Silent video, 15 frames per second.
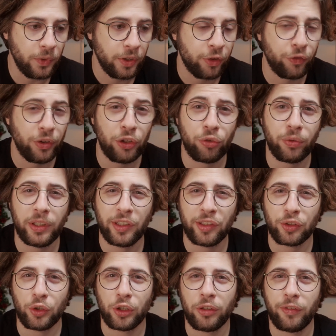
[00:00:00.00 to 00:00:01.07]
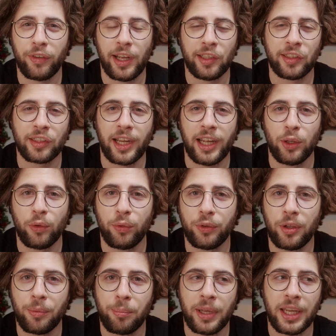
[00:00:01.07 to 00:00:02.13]
which will serve as kind of
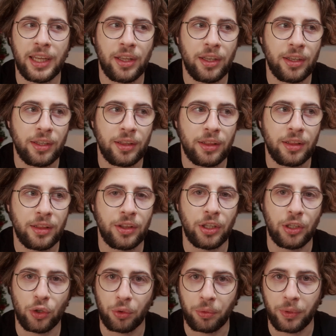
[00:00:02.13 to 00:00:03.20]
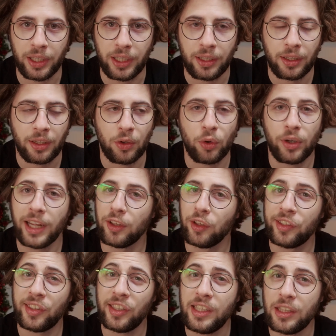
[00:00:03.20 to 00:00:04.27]
the main theory, or like the
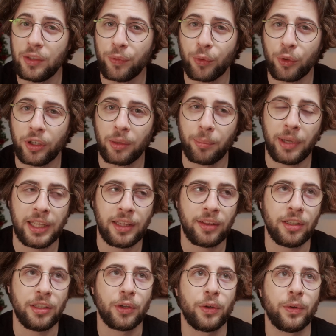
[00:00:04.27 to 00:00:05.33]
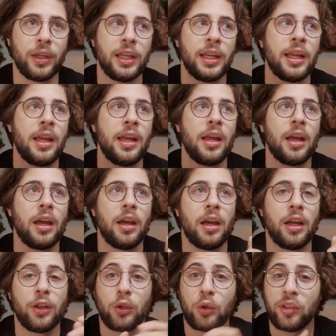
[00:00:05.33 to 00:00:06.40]
seed for the main theory.
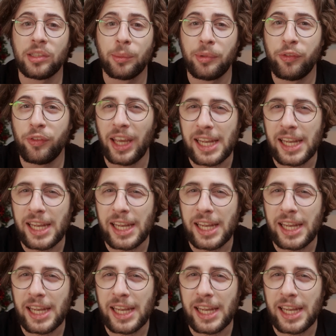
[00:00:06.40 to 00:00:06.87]
The concept of